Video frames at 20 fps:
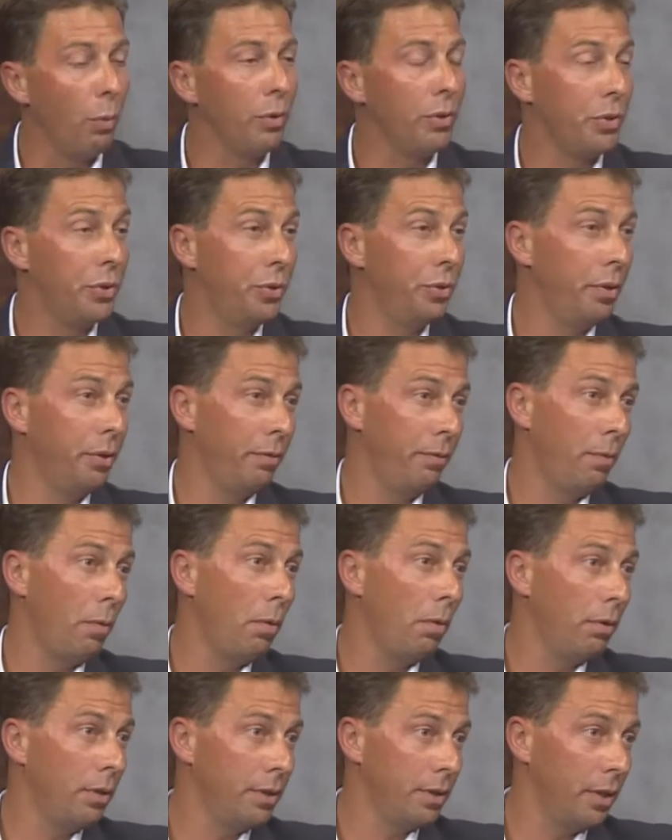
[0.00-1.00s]
we're shooting
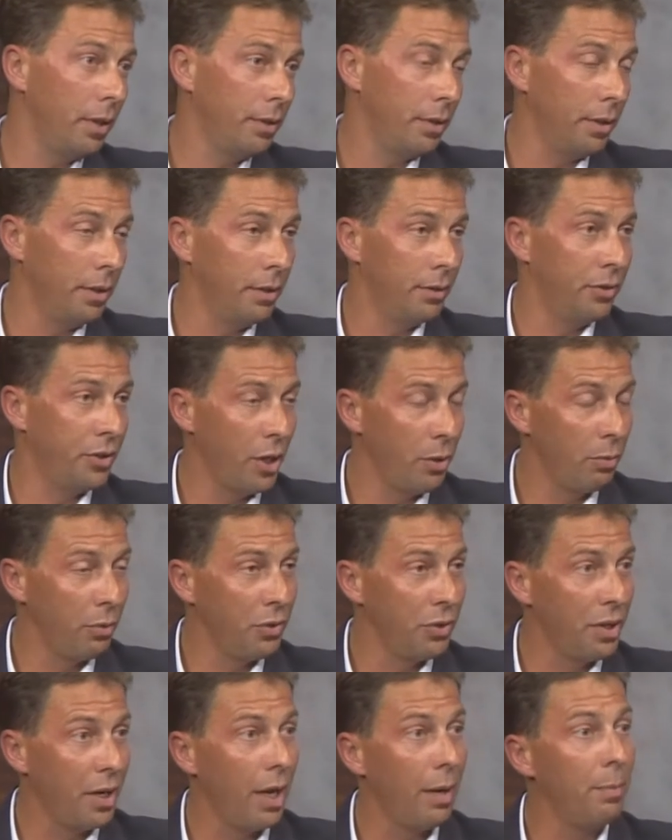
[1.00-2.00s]
for is a general
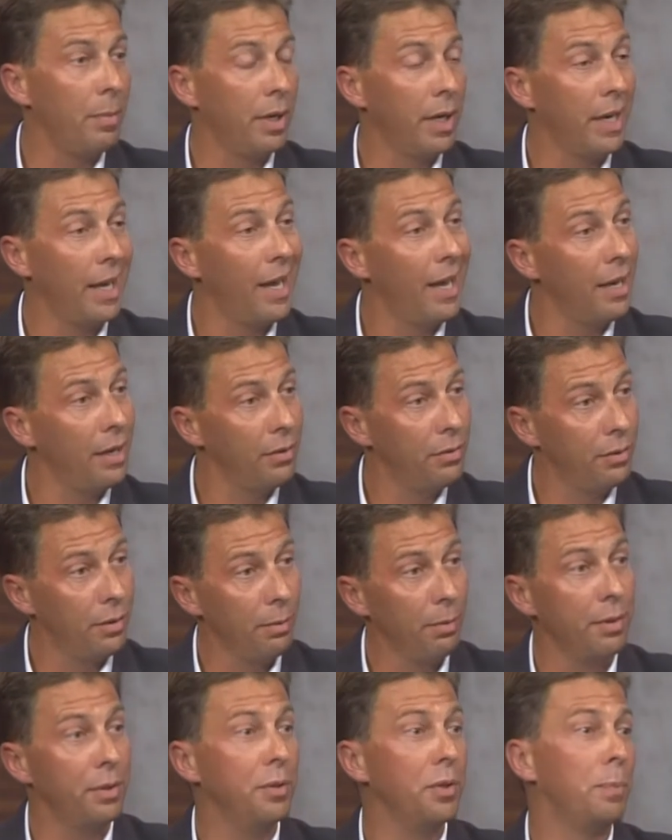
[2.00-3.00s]
statement, again, is
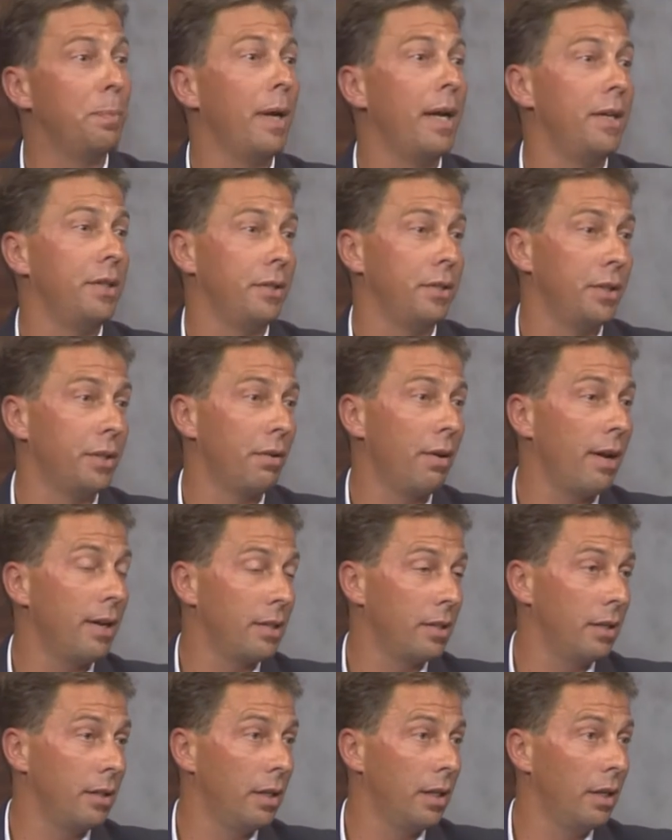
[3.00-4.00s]
to reduce patient
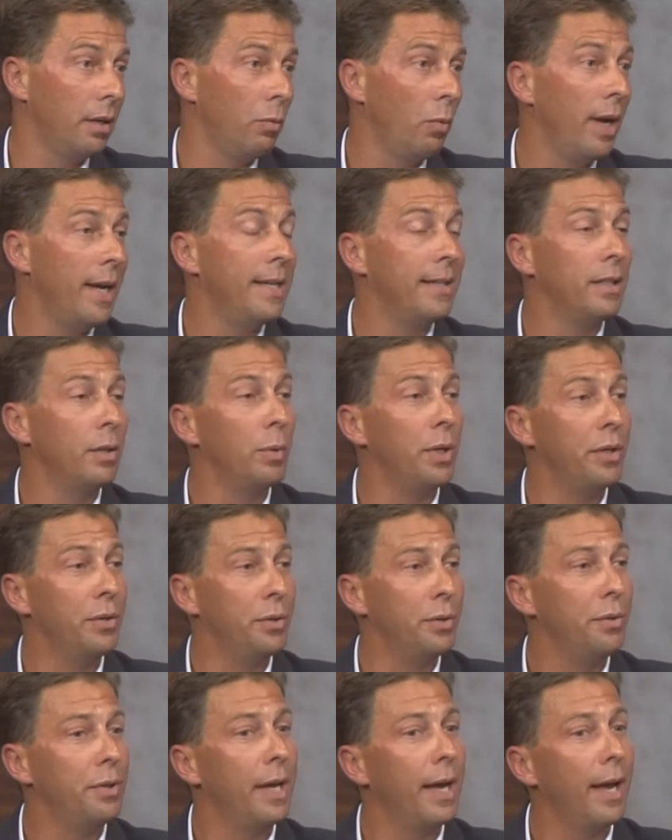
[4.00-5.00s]
stress, and ways that we
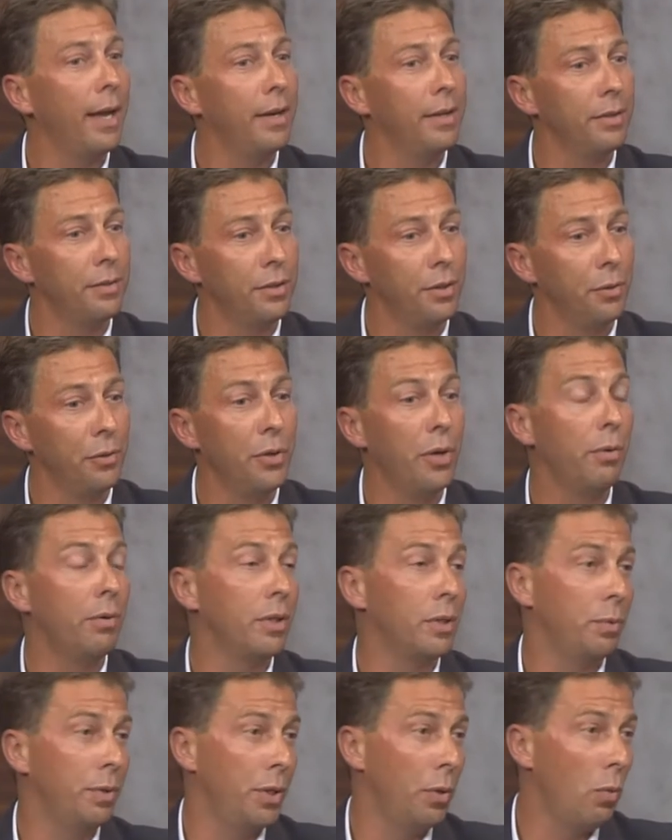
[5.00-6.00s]
do that is, you'll
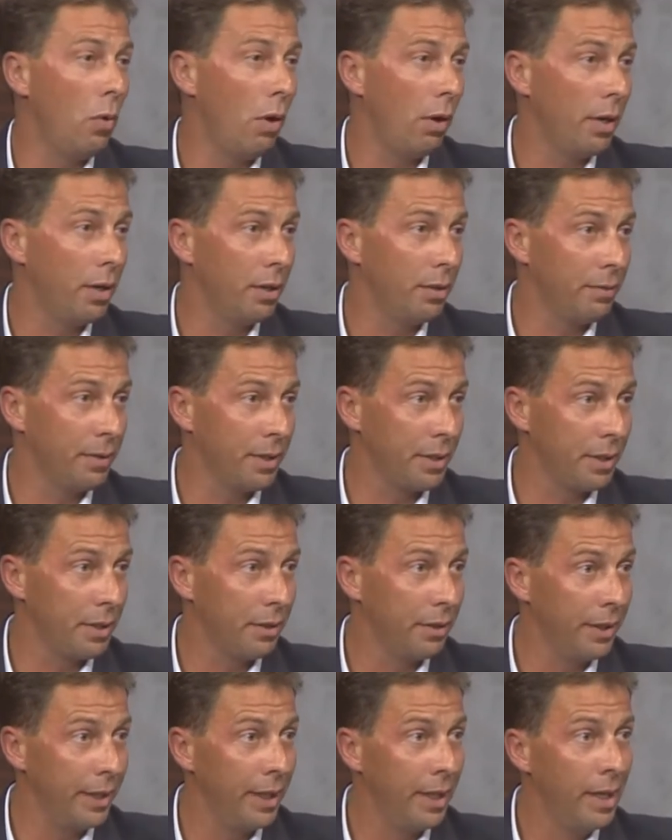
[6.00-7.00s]
notice when you walk into the
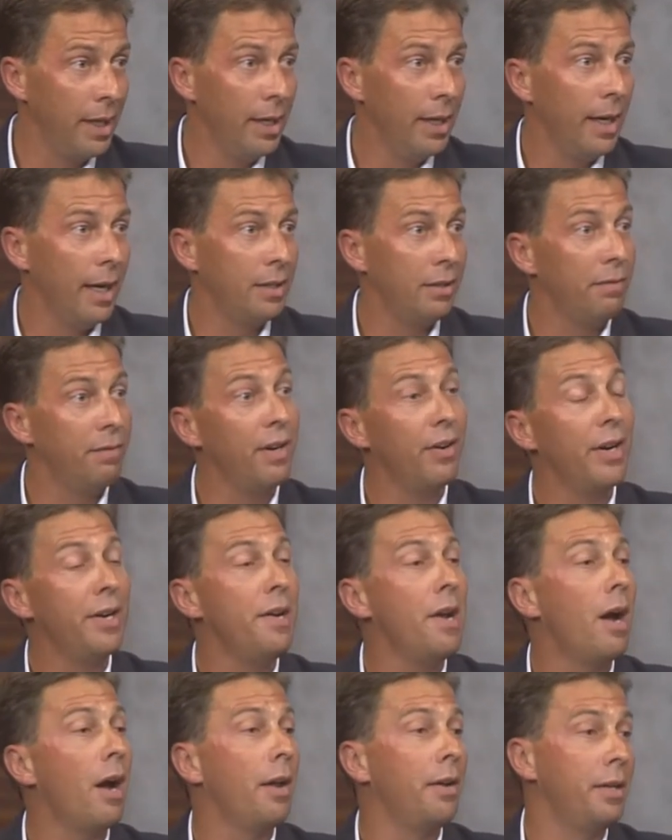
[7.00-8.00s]
facility, it's a very
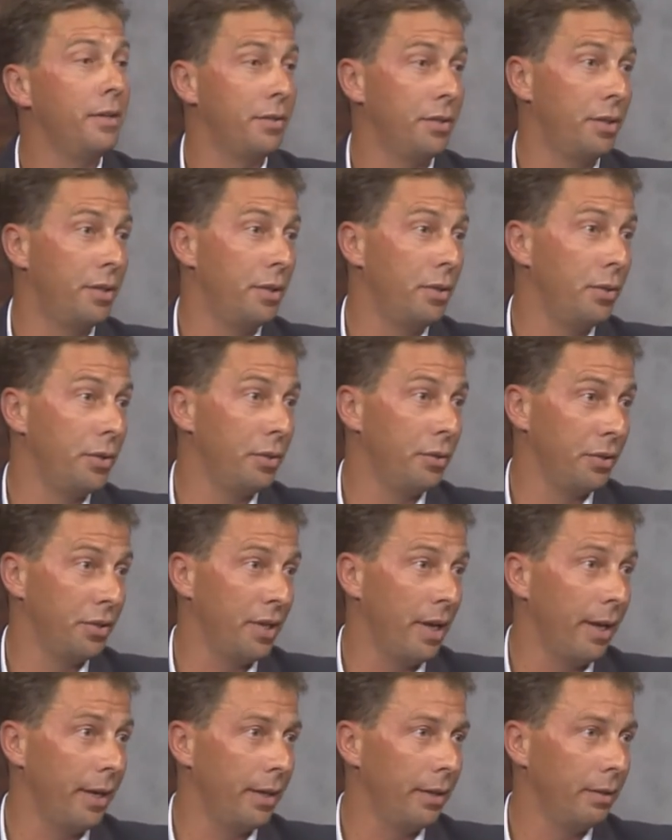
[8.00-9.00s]
non-institutional
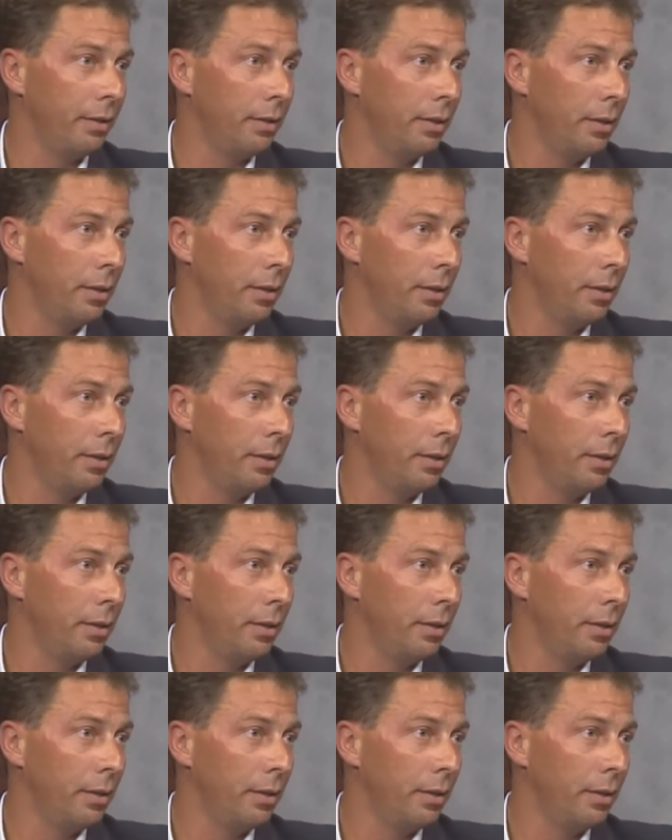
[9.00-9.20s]
setting.